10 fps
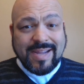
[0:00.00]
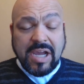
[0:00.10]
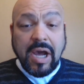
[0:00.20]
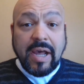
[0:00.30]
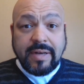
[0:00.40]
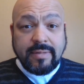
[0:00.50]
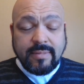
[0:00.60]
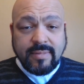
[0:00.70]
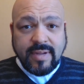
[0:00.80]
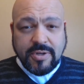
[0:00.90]
cut
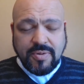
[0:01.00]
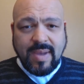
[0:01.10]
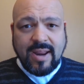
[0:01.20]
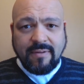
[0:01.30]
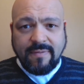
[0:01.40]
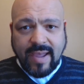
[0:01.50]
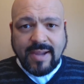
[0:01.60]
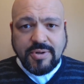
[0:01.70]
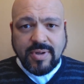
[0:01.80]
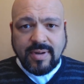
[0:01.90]
in dramatic
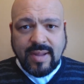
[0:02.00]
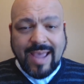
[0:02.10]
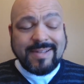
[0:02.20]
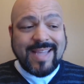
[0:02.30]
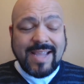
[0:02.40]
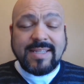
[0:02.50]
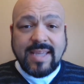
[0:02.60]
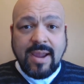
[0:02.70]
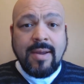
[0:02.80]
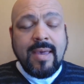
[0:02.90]
fashion and takes
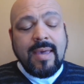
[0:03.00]
care,